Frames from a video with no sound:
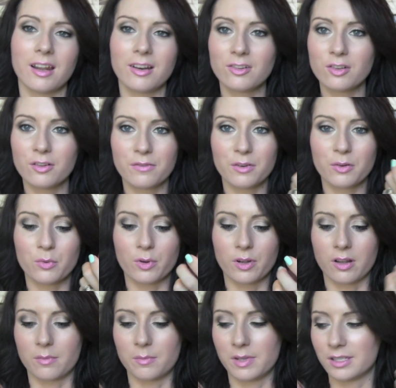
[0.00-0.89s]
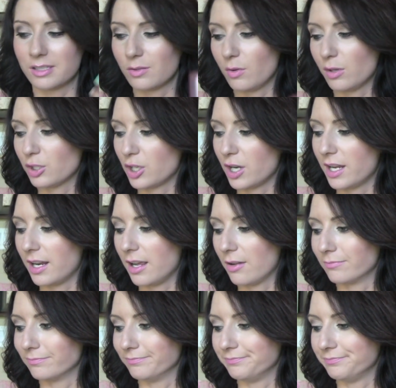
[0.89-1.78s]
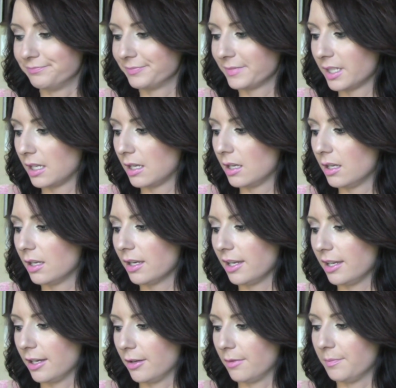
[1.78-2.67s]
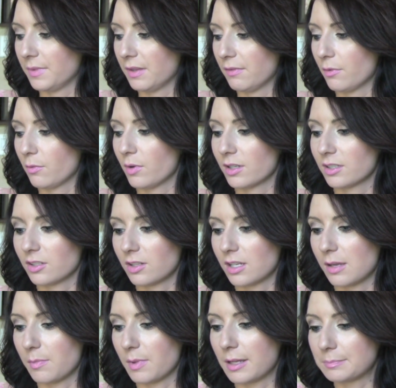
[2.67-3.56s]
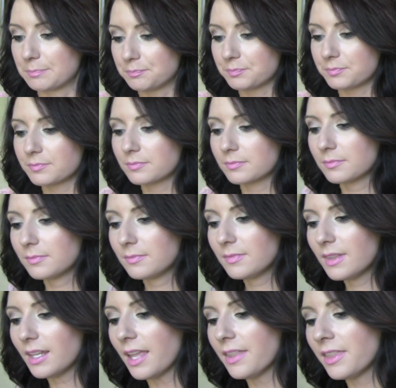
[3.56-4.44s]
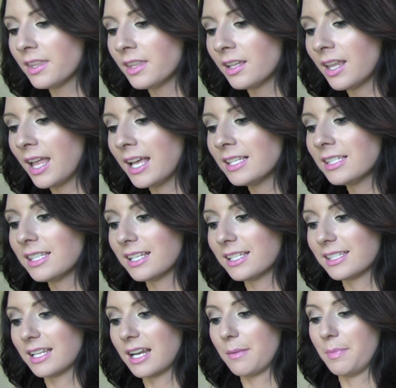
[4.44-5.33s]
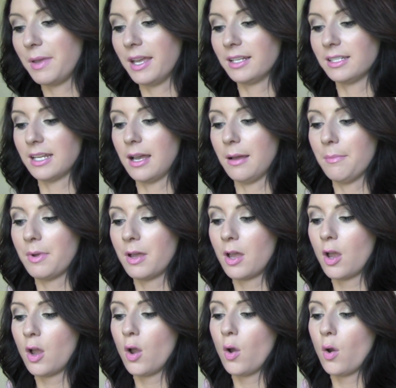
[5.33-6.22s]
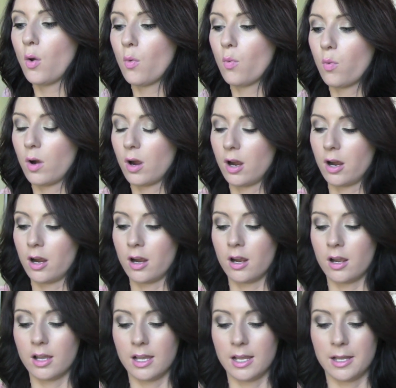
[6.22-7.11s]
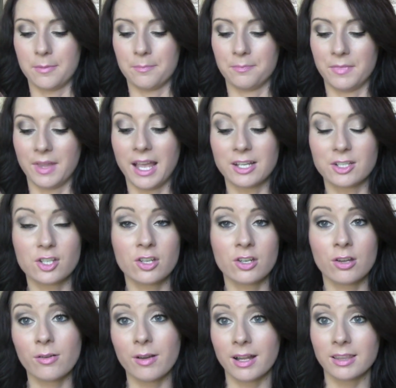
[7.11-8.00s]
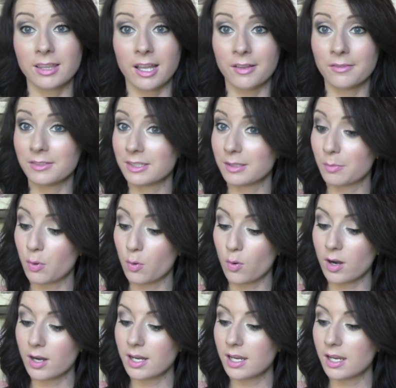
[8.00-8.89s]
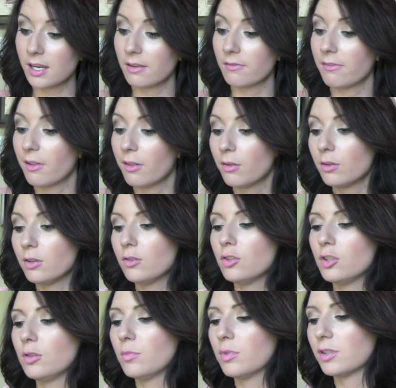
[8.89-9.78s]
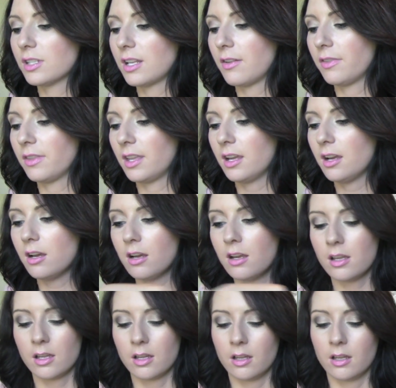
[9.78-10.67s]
I don't know if it'll work on me, so I'll try it out and, you know, if it works, I'll keep it. And then the last things that I picked up were, um, as you know, I love supporting fellow YouTubers out there.